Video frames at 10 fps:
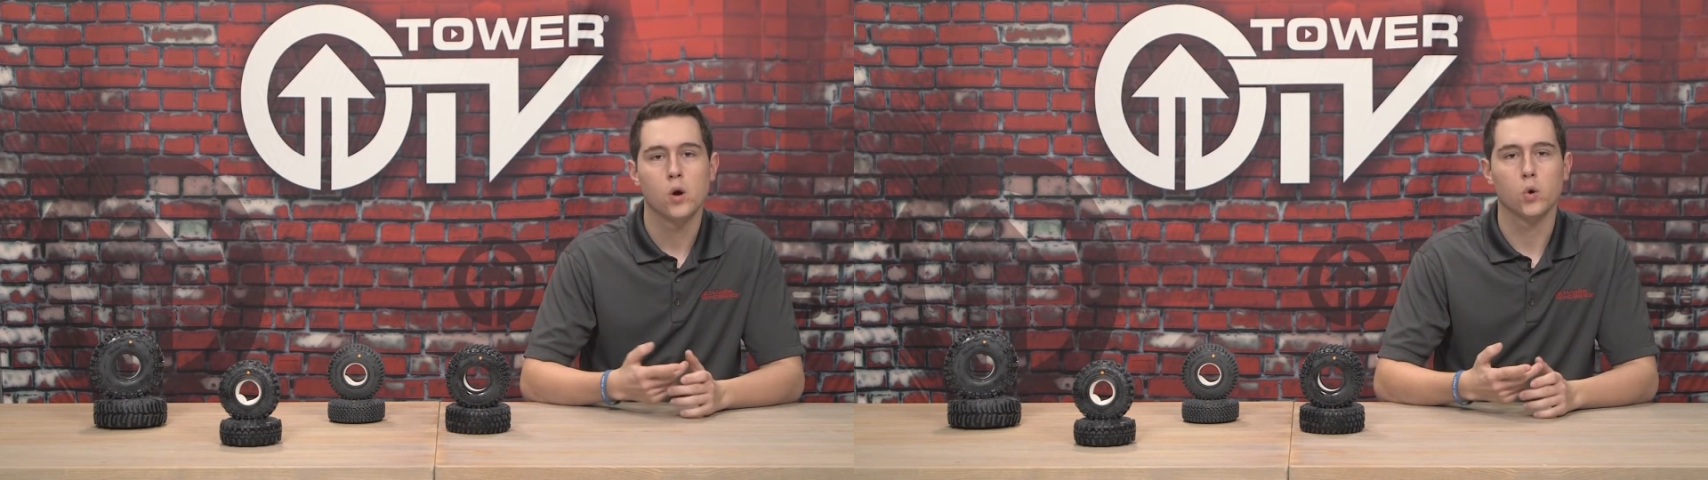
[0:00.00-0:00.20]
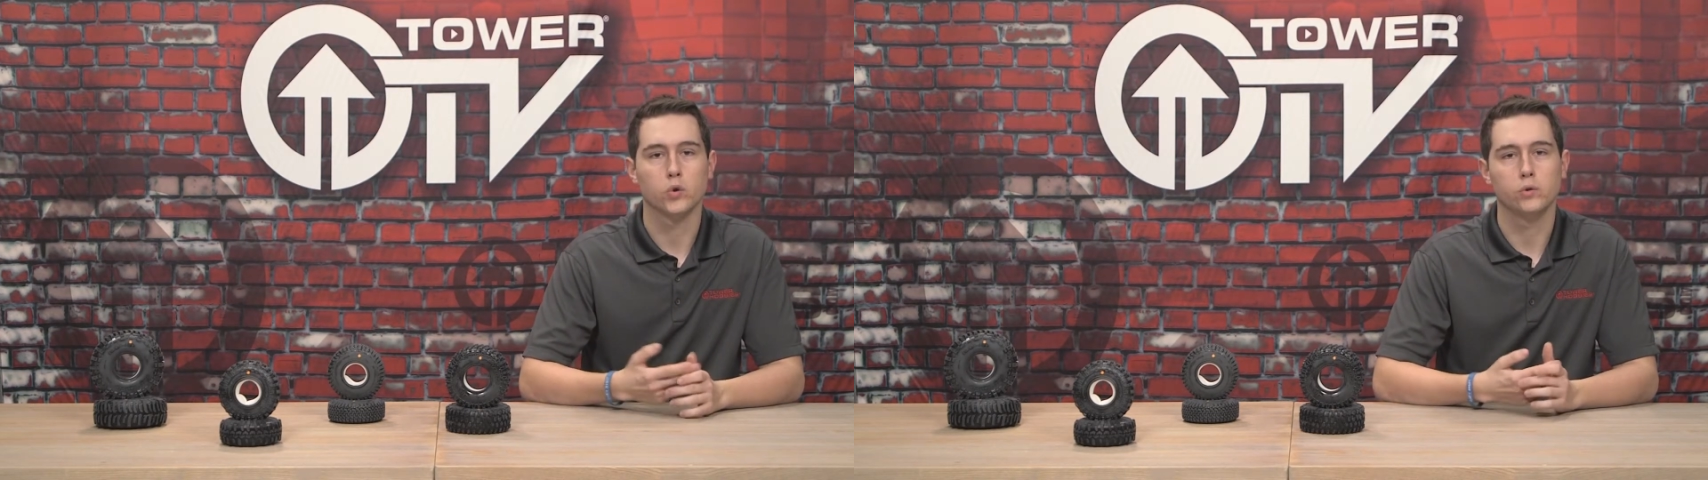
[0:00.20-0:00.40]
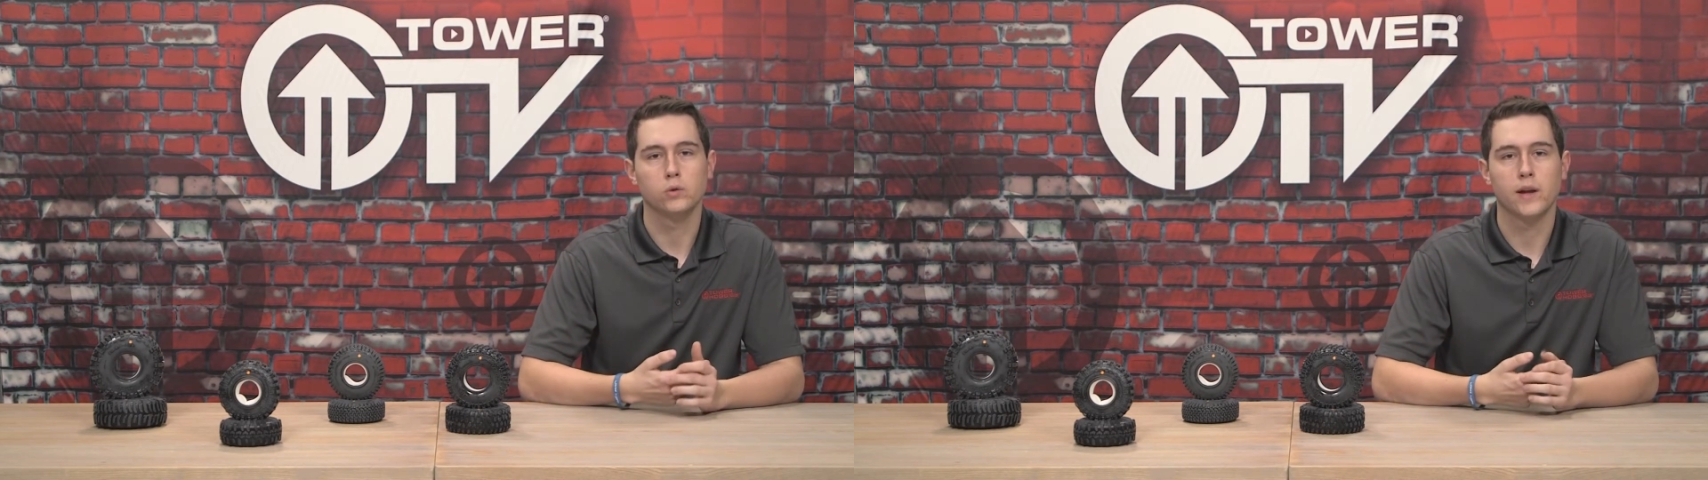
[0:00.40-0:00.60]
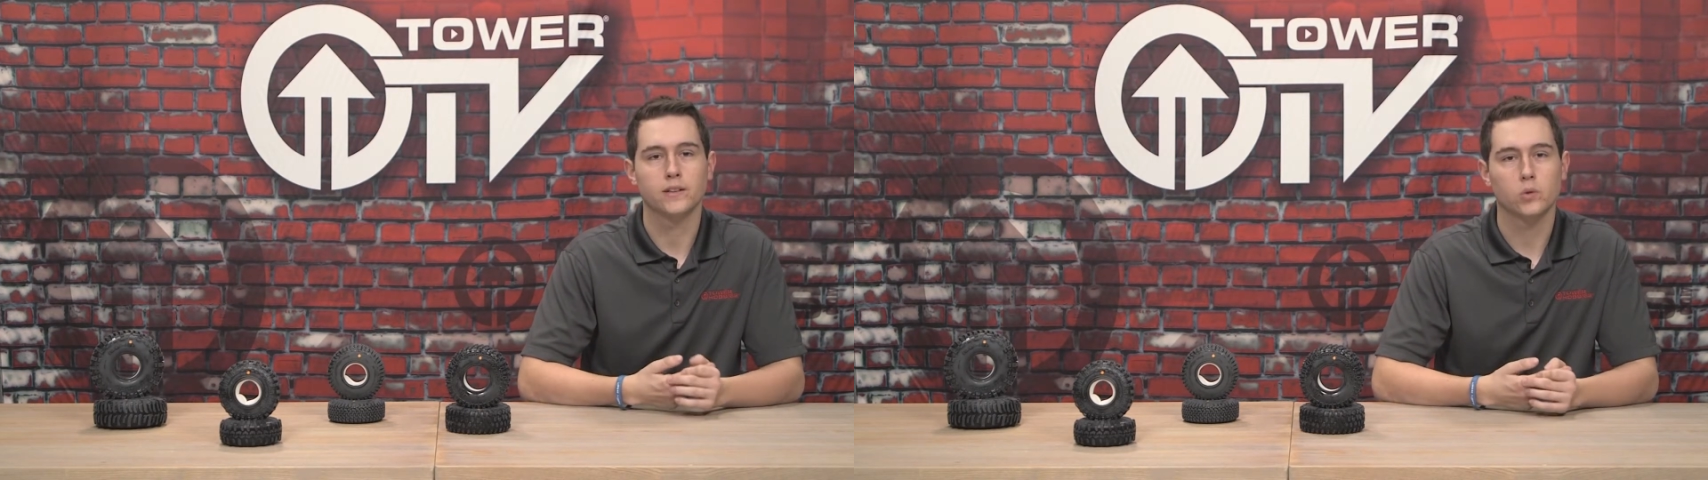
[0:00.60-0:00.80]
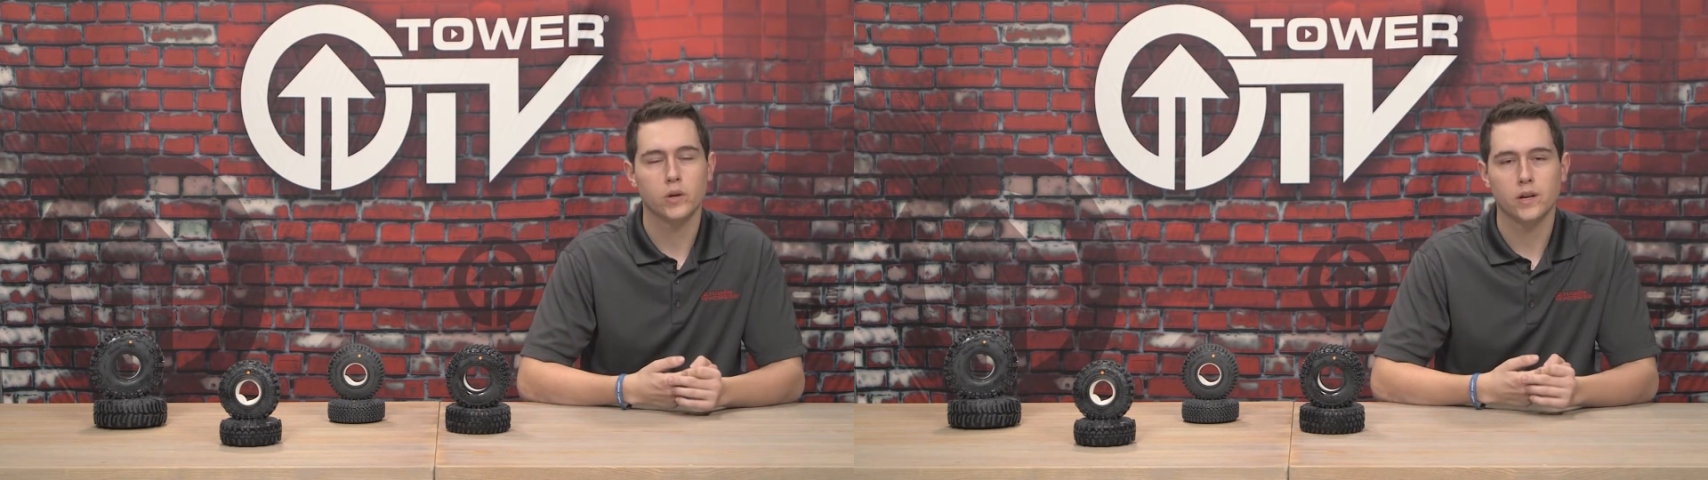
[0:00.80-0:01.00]
or you
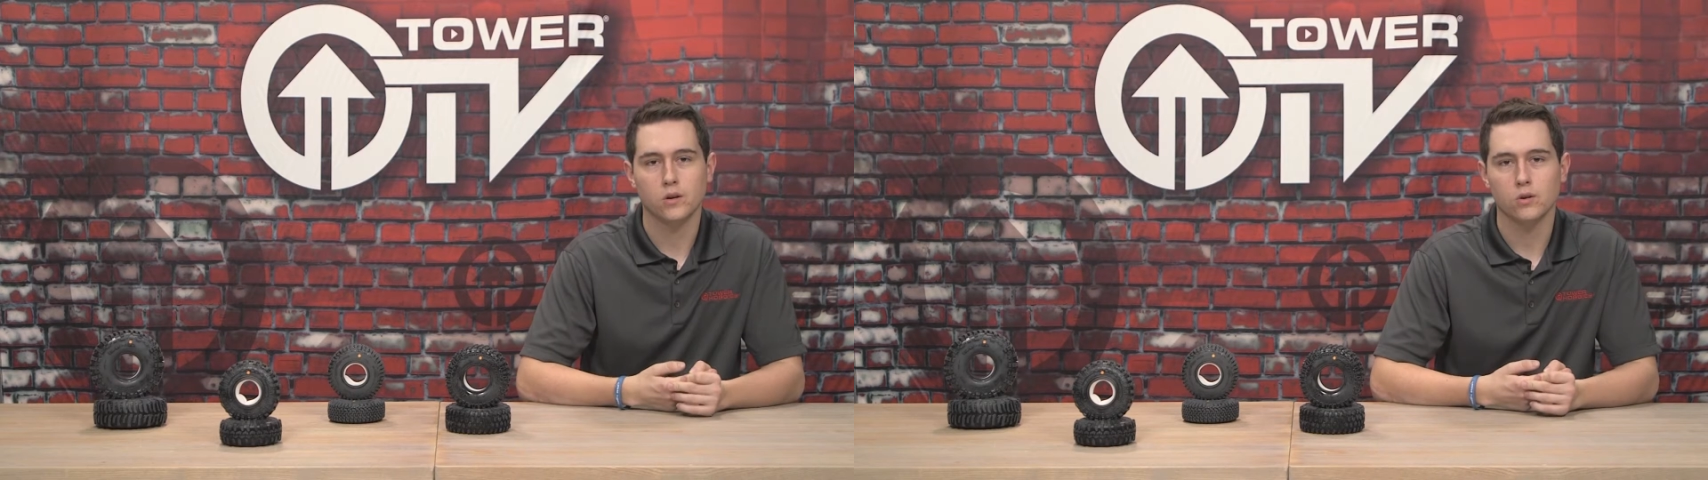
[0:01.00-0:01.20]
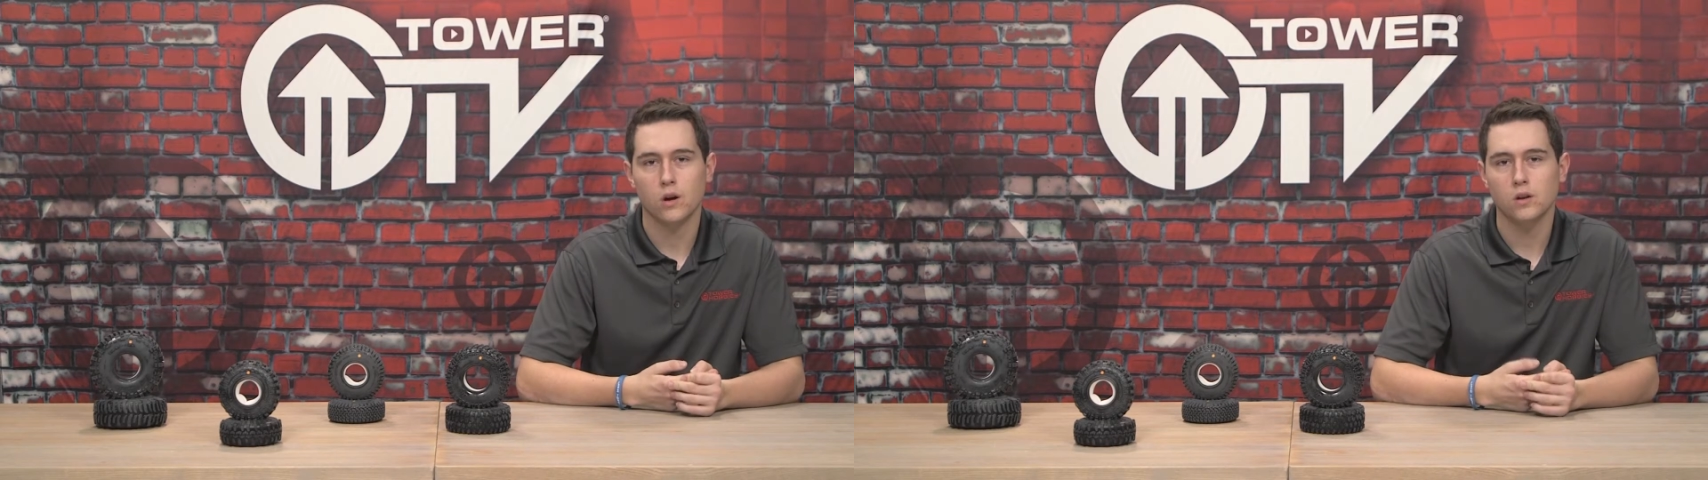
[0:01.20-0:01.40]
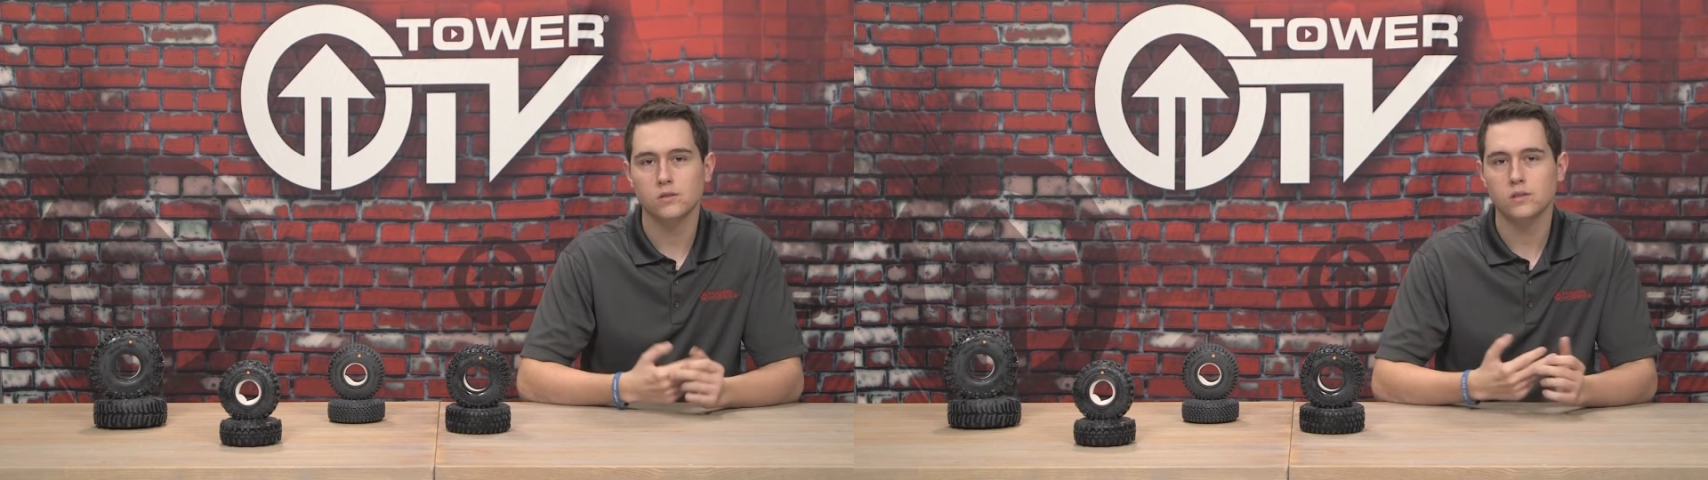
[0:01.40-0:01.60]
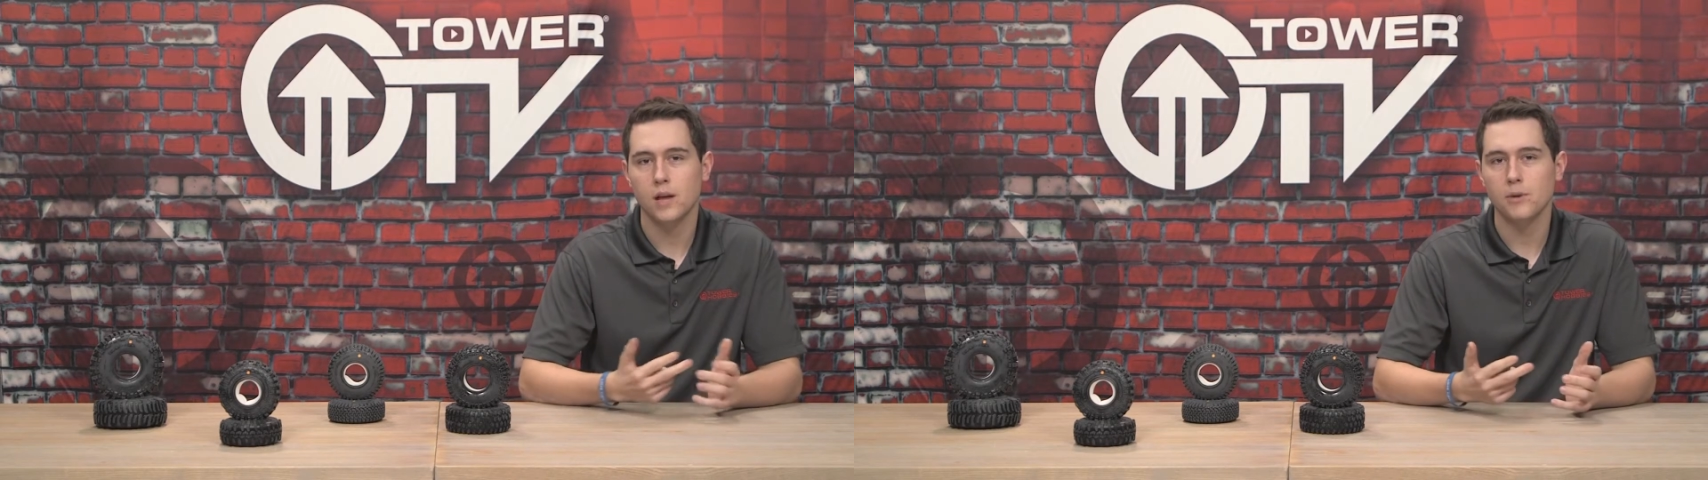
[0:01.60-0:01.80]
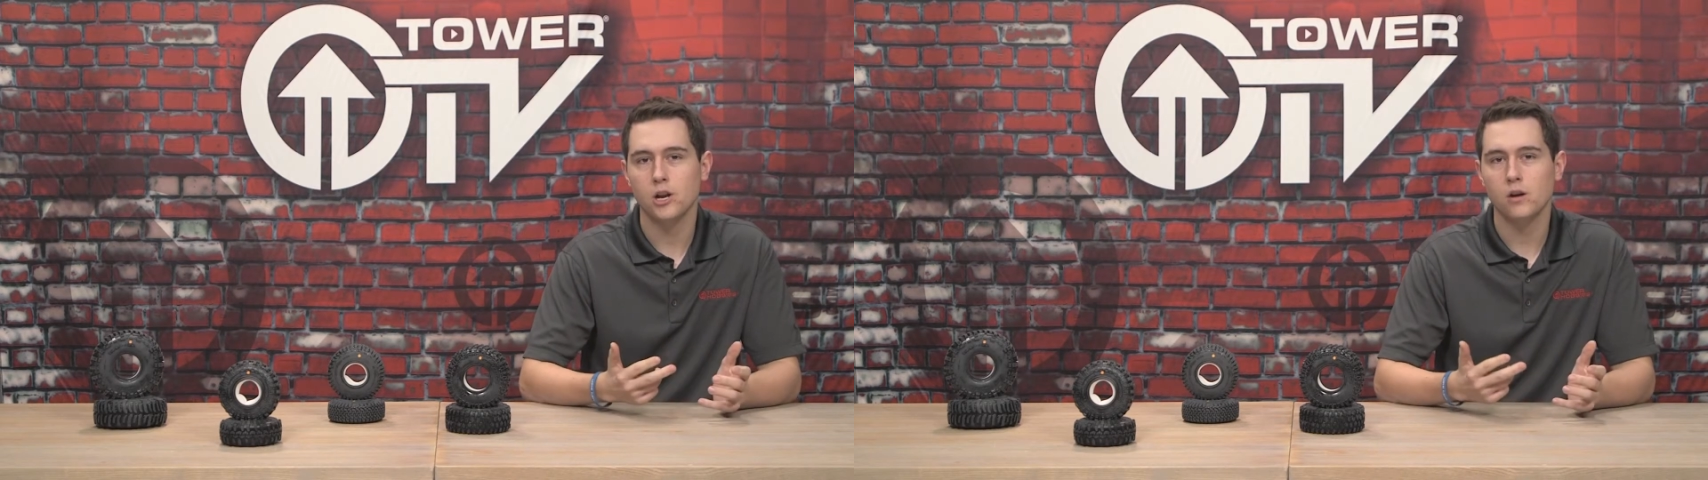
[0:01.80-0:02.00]
like the way it crawls.
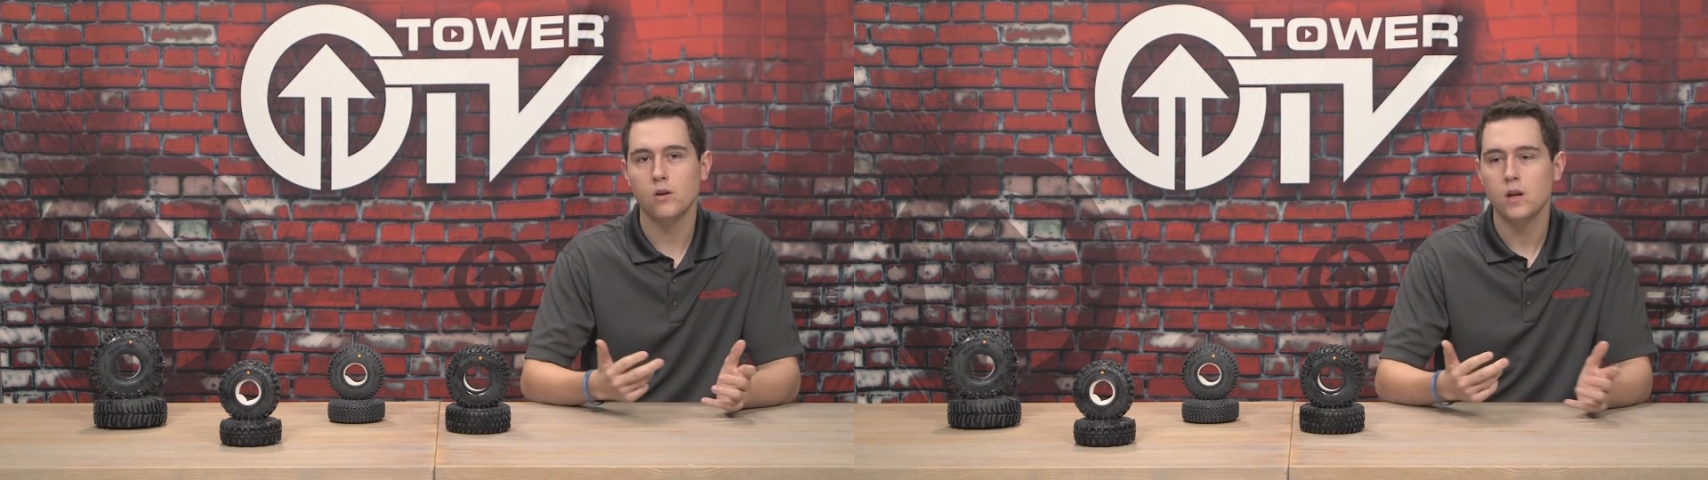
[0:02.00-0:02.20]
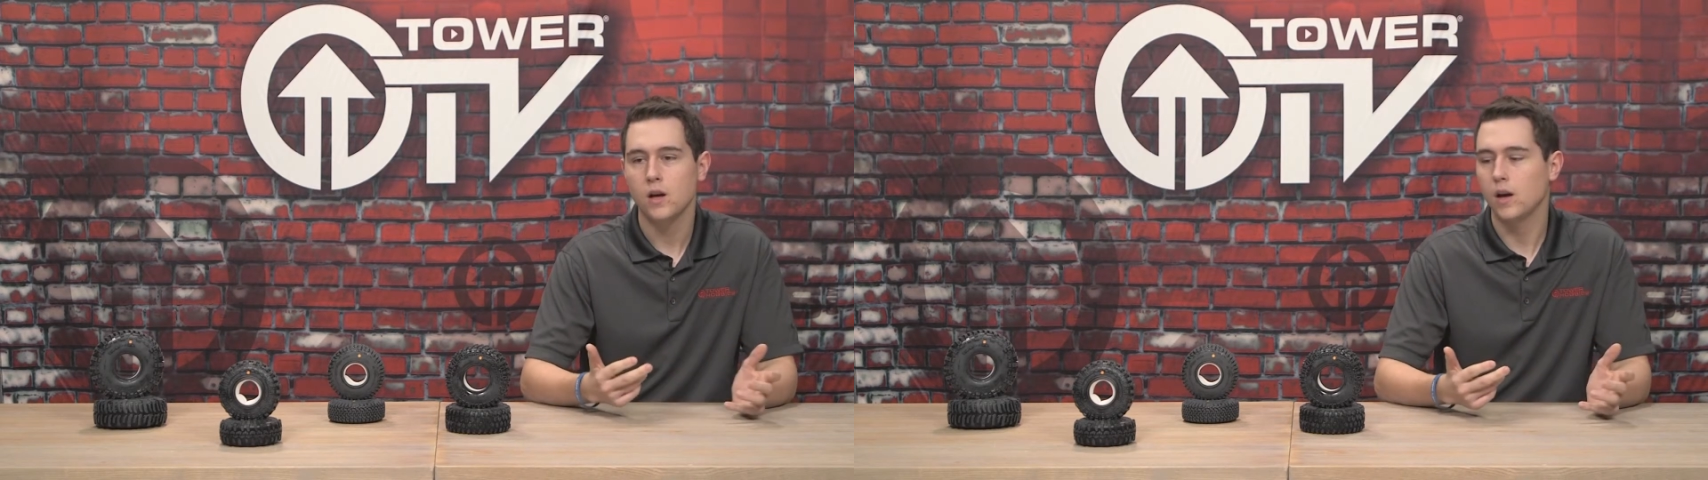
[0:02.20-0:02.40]
Let me know.